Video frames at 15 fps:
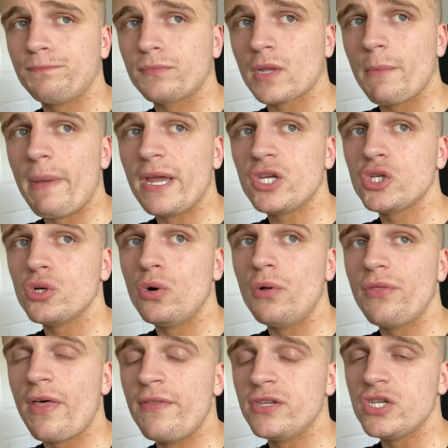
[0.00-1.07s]
make sure
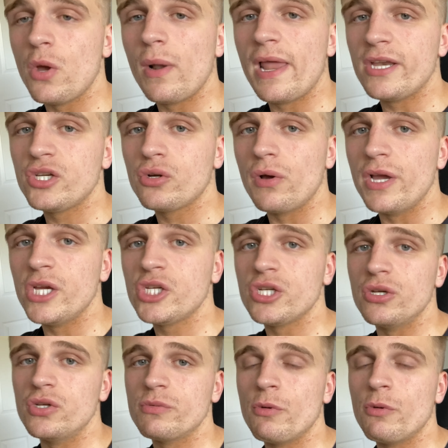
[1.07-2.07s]
that there's no electrical issues,